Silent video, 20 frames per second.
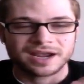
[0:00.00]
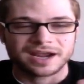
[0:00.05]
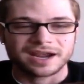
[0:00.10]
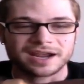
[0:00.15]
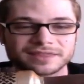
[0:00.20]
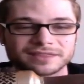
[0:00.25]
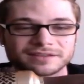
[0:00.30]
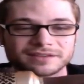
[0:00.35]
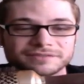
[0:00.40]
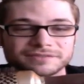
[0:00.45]

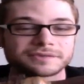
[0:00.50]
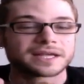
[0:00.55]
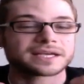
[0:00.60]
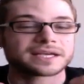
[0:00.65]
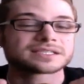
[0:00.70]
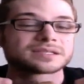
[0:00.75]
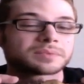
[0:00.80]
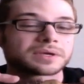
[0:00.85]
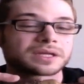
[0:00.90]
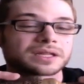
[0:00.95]
and the
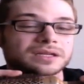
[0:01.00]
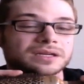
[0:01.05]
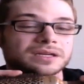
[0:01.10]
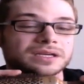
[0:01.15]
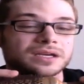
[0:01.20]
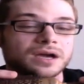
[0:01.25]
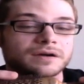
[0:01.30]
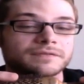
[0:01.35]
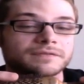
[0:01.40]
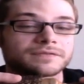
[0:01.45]

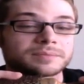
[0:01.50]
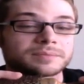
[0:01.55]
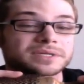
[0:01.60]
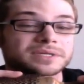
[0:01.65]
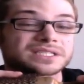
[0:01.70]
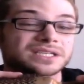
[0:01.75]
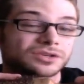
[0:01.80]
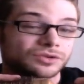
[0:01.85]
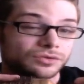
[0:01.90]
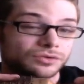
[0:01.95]
flexibility of the
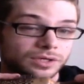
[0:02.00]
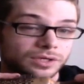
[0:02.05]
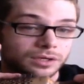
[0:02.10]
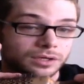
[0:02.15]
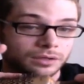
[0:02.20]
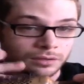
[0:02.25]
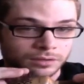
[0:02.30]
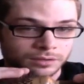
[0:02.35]
material.